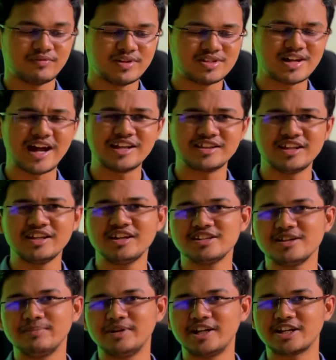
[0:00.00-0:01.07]
which I think is
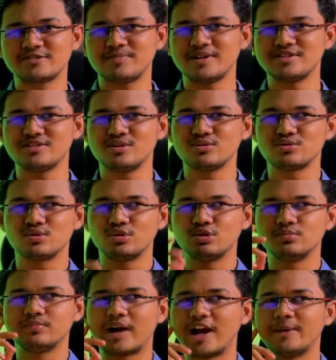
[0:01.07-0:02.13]
a bit expensive,
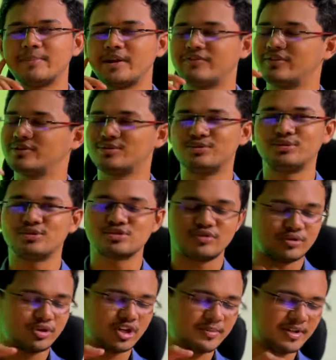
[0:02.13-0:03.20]
so I prefer GoodNotes over
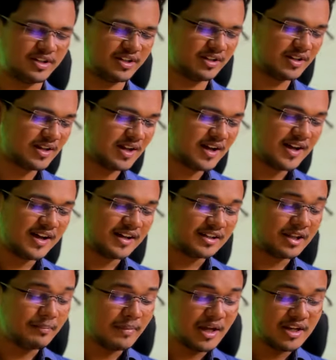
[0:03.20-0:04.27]
Notability.
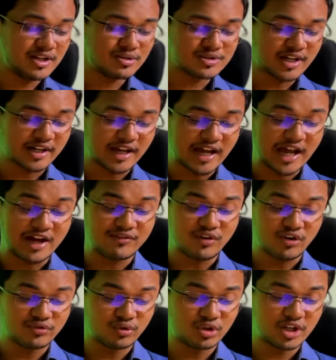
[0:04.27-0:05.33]
The main use that I have
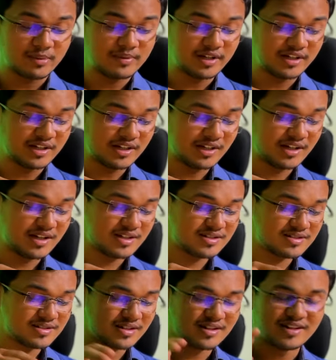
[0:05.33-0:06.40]
of Notability
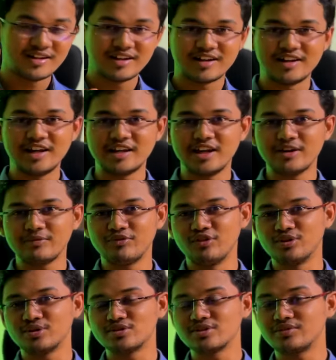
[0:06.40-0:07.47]
is clicking
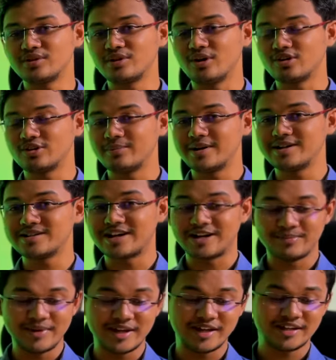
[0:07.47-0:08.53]
photos of the documents
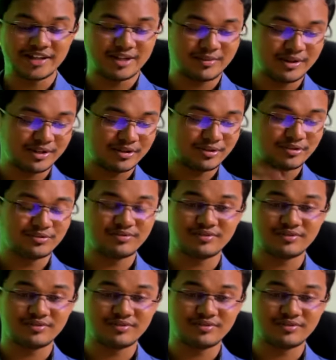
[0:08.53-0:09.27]
and making them into